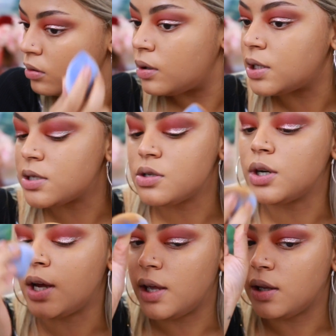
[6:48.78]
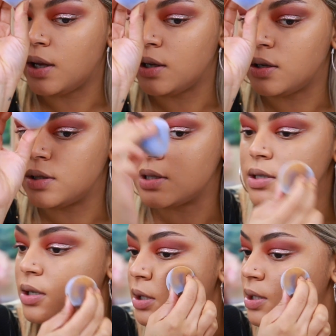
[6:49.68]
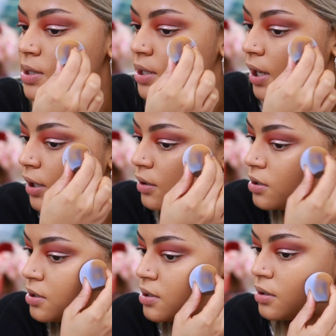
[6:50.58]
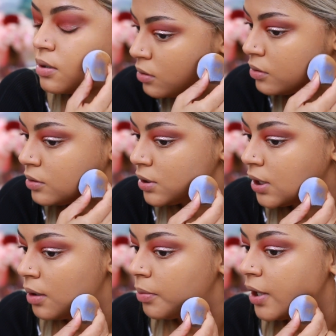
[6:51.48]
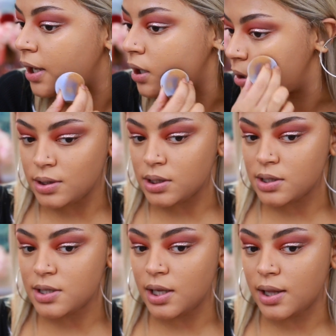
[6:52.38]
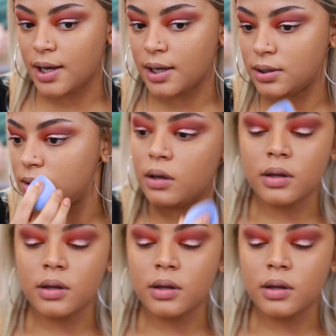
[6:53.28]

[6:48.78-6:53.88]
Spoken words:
Let's try, like, on this side, just to tap that. Like, you see that?